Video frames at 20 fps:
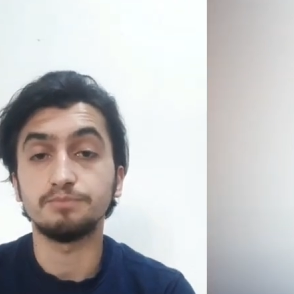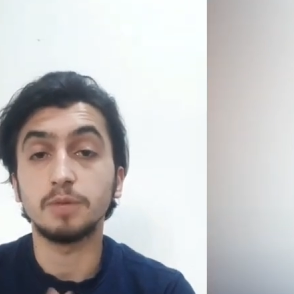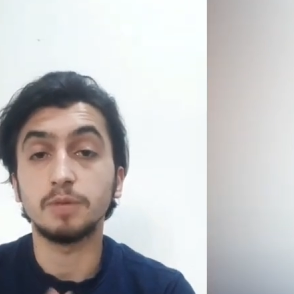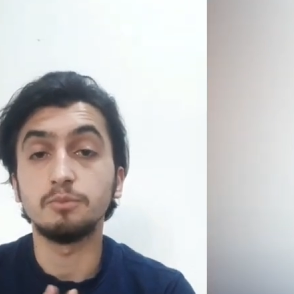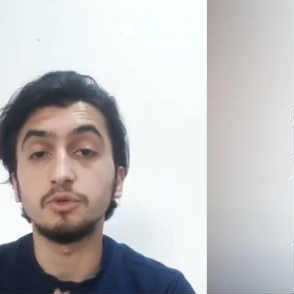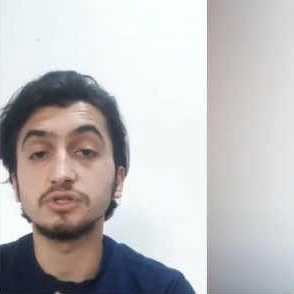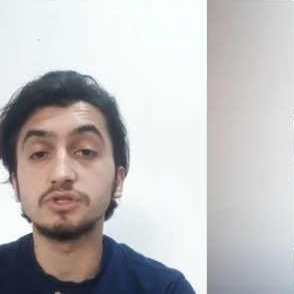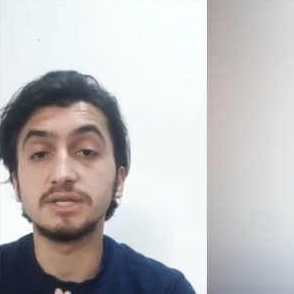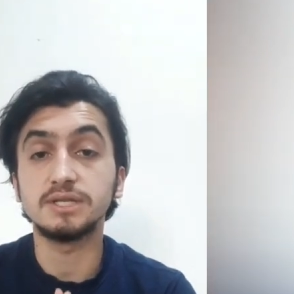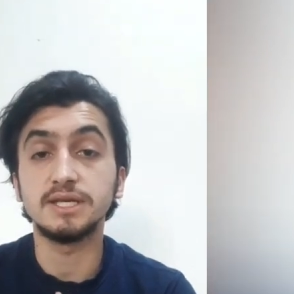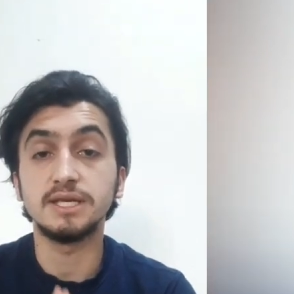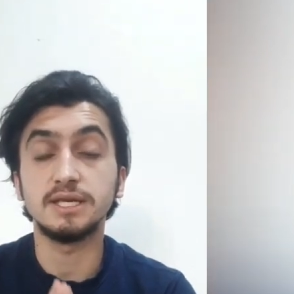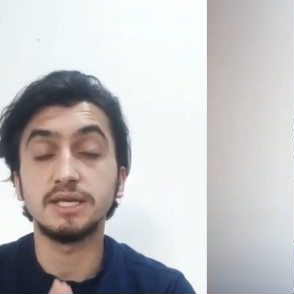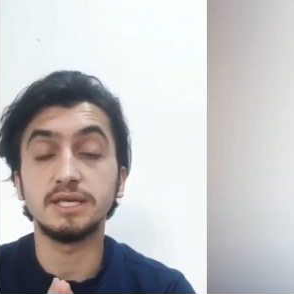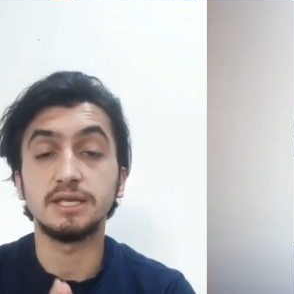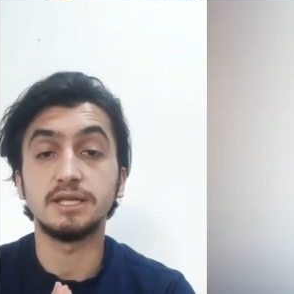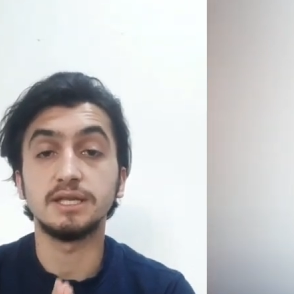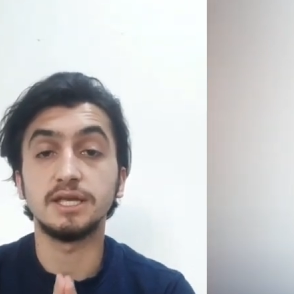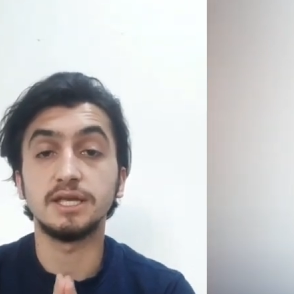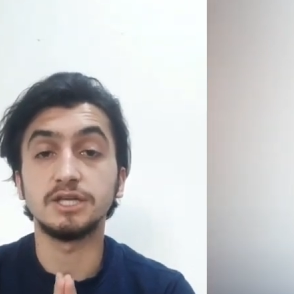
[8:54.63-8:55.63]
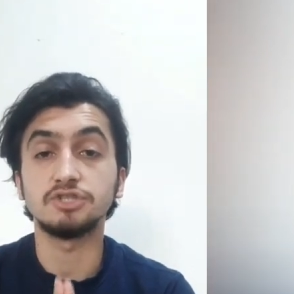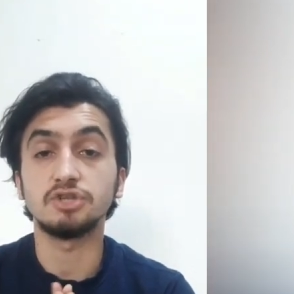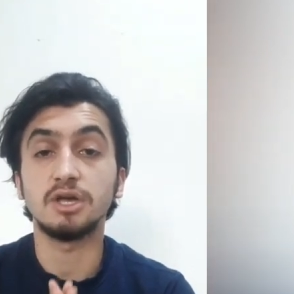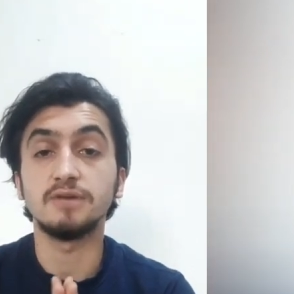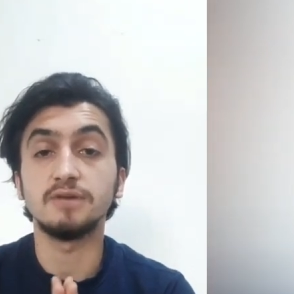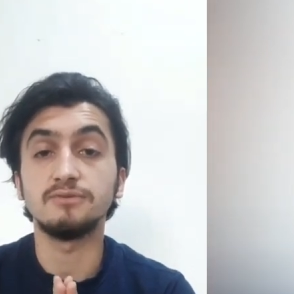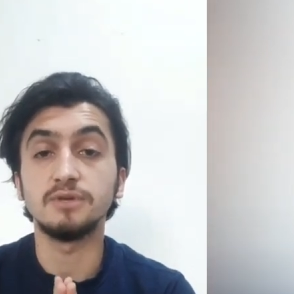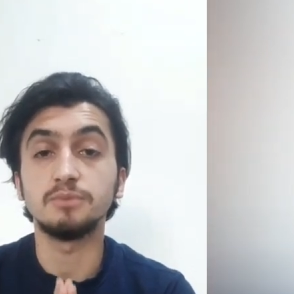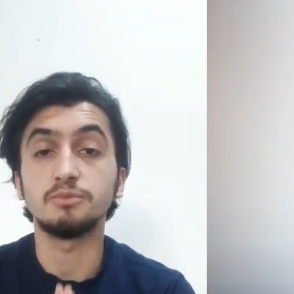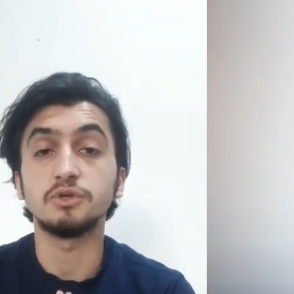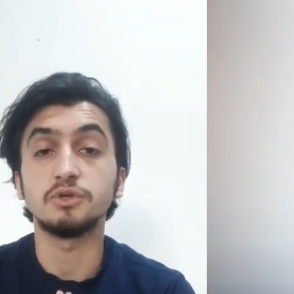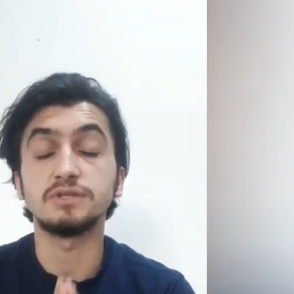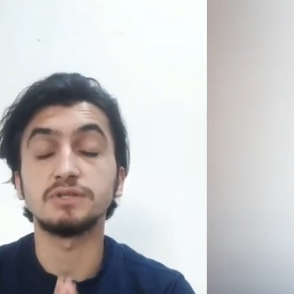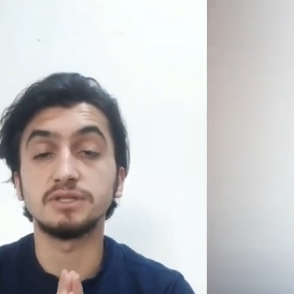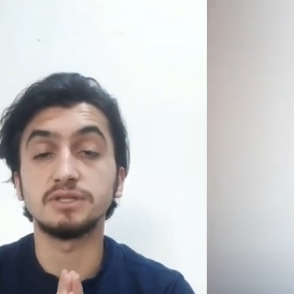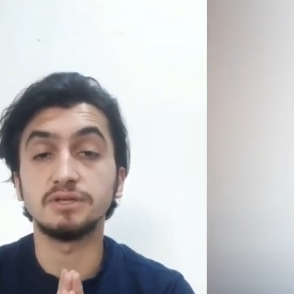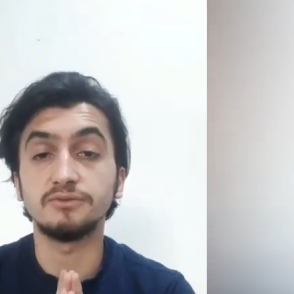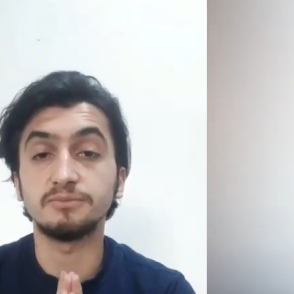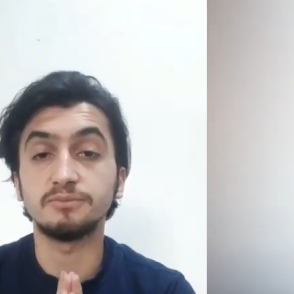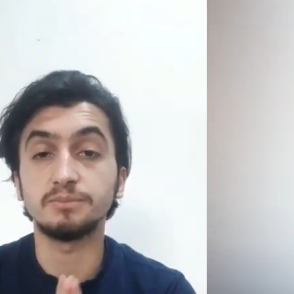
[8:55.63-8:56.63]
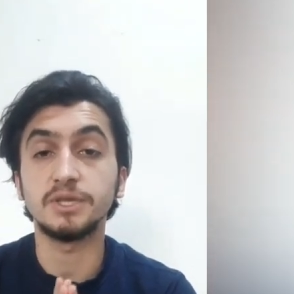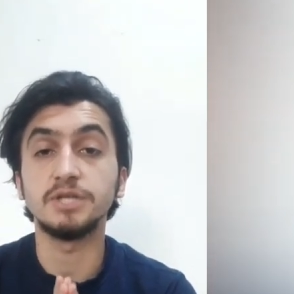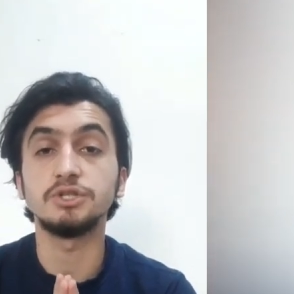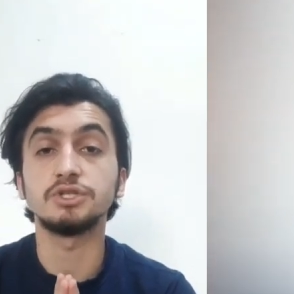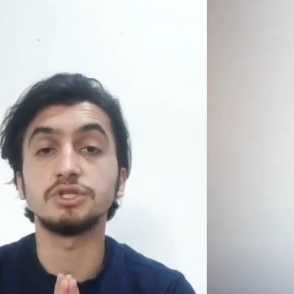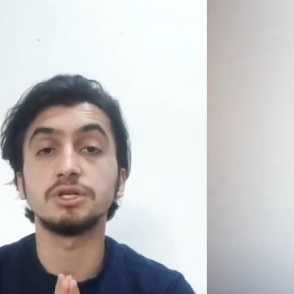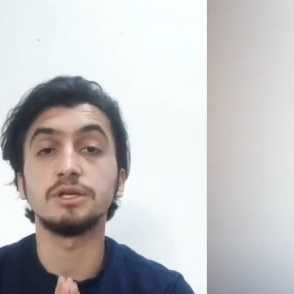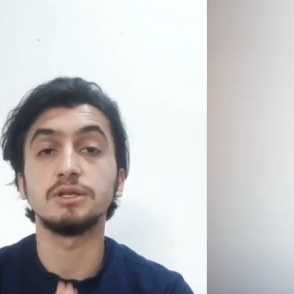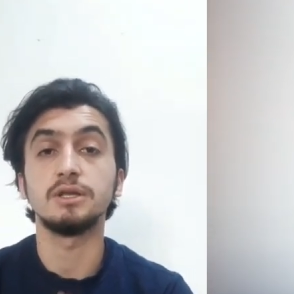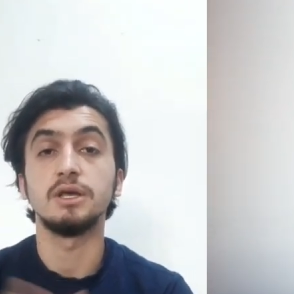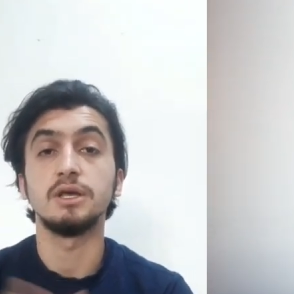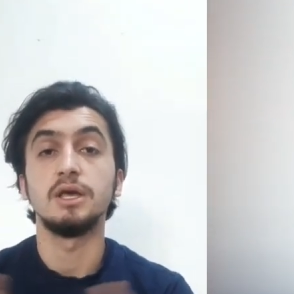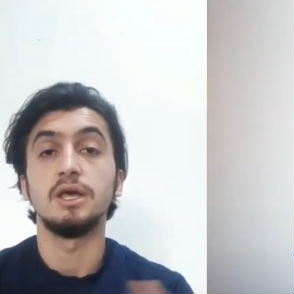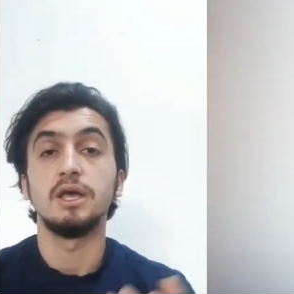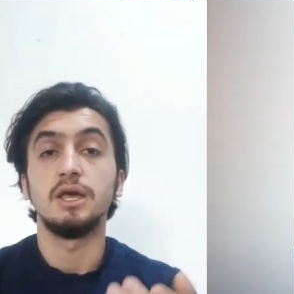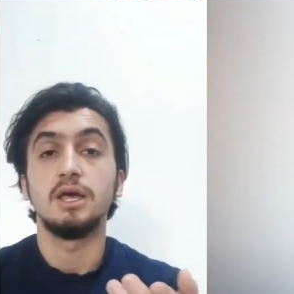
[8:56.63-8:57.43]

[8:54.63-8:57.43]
mostly in HIV positive patient.